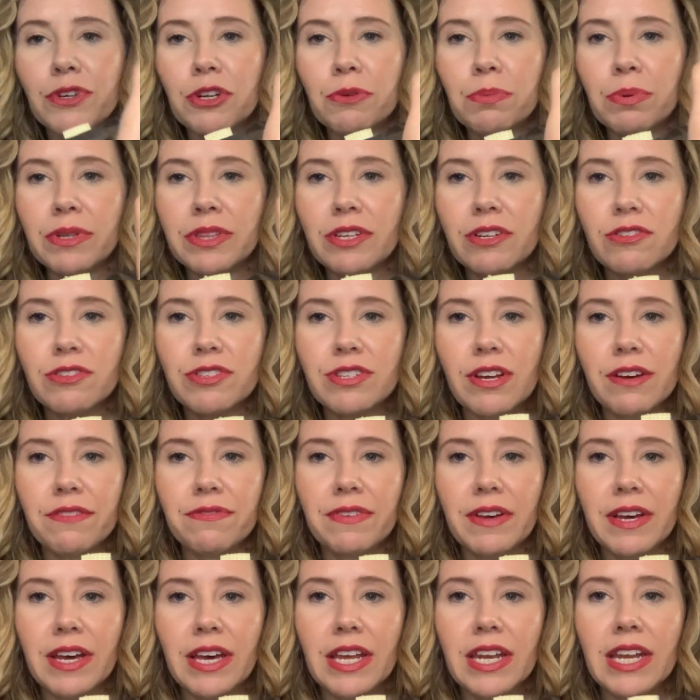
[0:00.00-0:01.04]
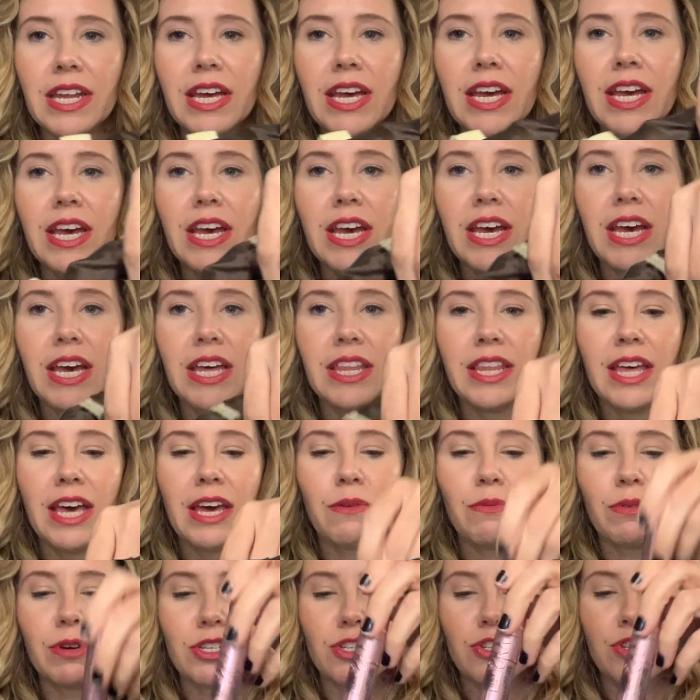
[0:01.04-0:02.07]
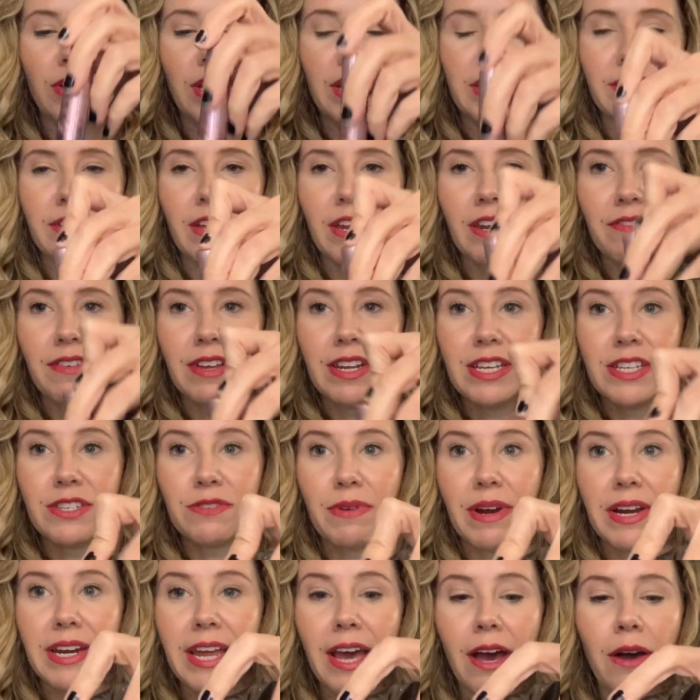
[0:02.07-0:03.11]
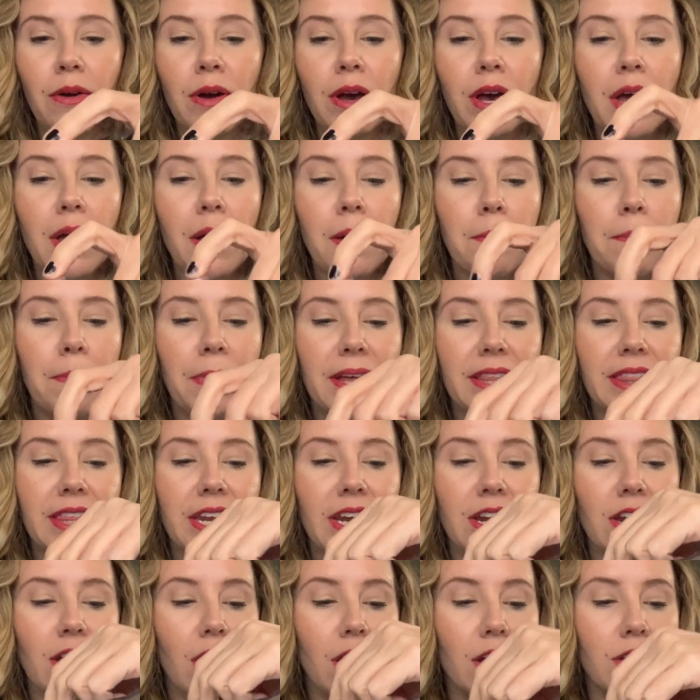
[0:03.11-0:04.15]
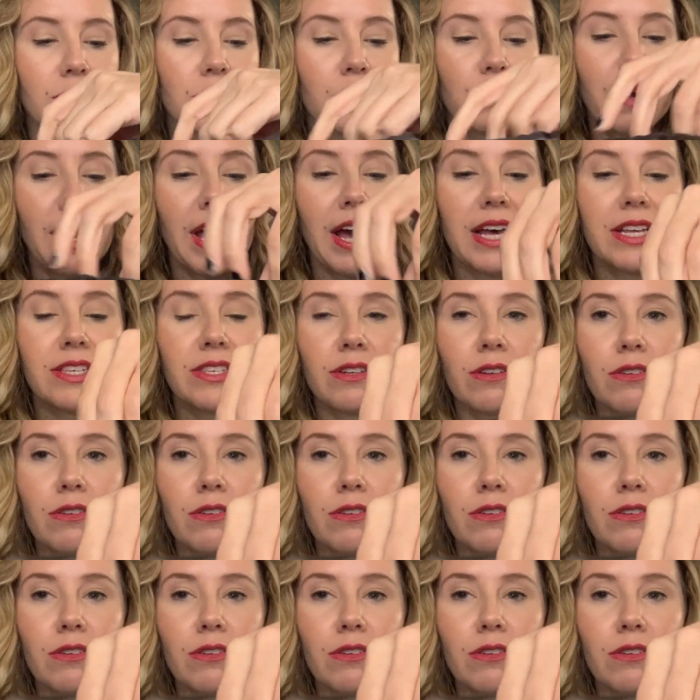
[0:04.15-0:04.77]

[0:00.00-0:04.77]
put your stuff in, and then, which none of it is right now, but then it also has little